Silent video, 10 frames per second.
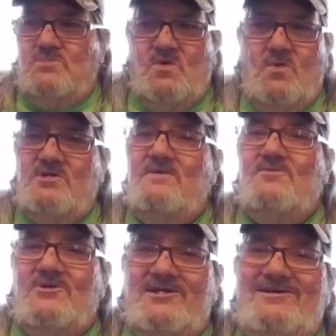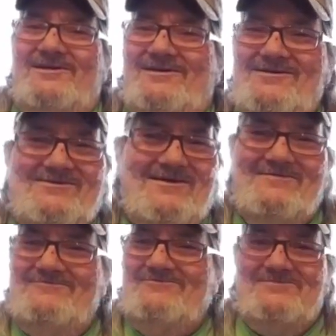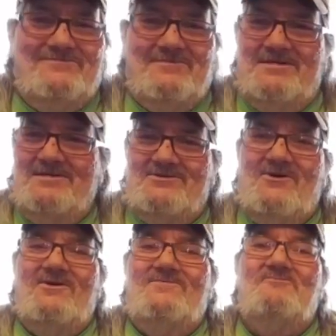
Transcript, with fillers: whatever it is, I, it's hard